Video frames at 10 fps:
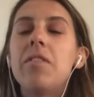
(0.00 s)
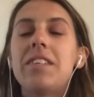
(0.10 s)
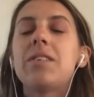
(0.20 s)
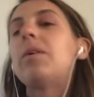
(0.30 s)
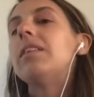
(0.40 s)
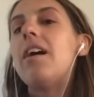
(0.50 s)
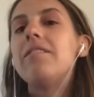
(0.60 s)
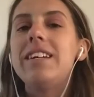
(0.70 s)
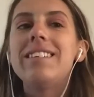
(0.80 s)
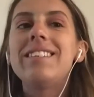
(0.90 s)
This is what
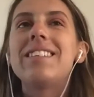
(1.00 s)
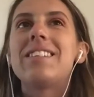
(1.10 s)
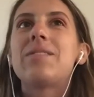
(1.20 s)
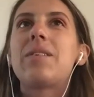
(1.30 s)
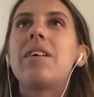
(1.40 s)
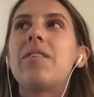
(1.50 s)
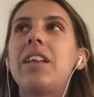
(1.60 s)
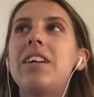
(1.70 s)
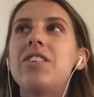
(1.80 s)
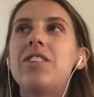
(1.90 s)
love is. This is what a
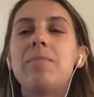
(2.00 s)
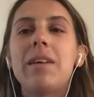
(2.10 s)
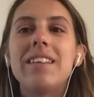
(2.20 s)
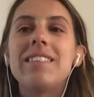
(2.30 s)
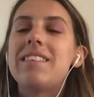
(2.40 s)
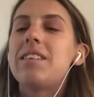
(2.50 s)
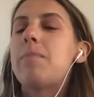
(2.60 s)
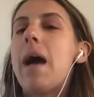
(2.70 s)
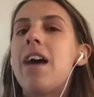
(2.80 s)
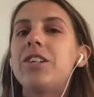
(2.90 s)
relationship is. This is
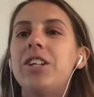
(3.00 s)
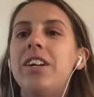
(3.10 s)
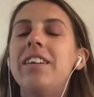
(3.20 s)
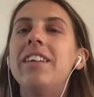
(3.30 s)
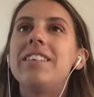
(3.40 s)
passion.